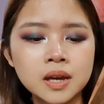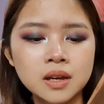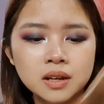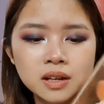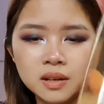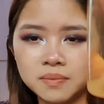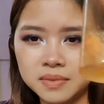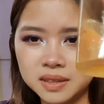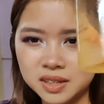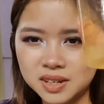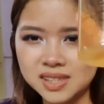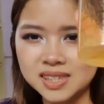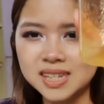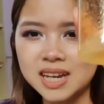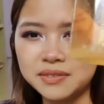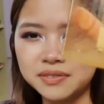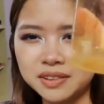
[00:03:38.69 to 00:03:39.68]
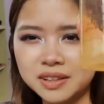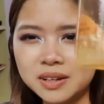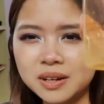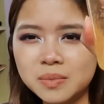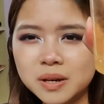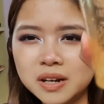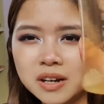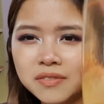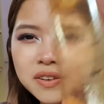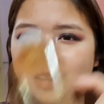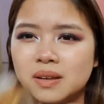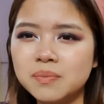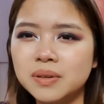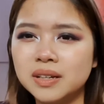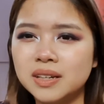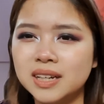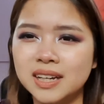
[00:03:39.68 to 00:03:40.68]
You can see I have a little bit of it,
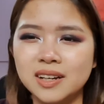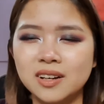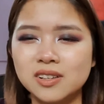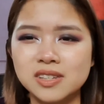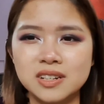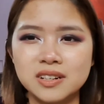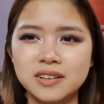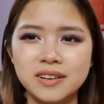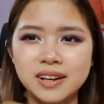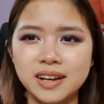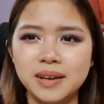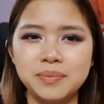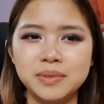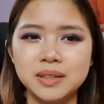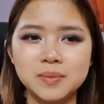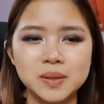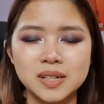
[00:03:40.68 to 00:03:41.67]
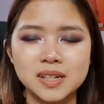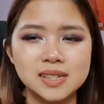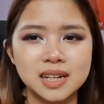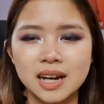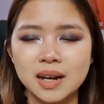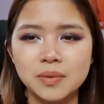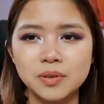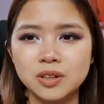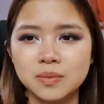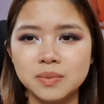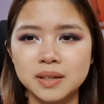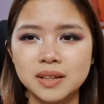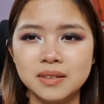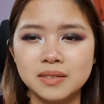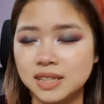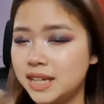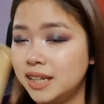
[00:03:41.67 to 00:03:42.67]
but you can consider it an empty because I'm going to
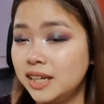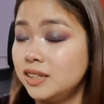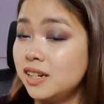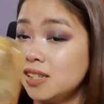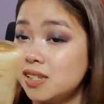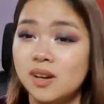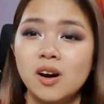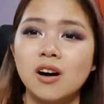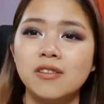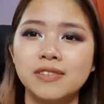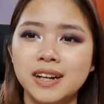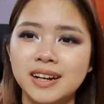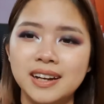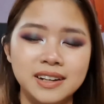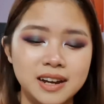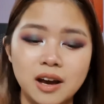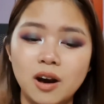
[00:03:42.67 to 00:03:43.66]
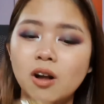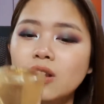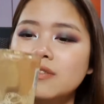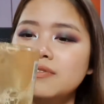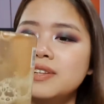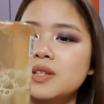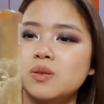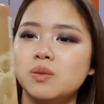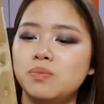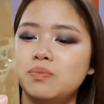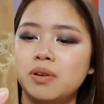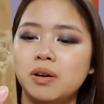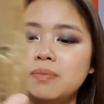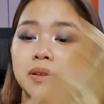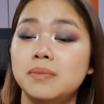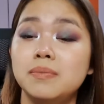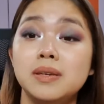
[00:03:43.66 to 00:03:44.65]
be taking this off and all of this will
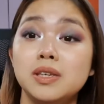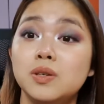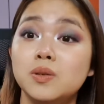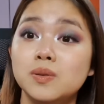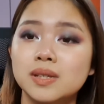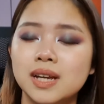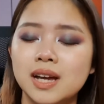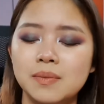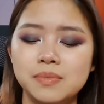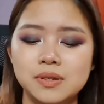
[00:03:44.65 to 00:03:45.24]
probably be used up.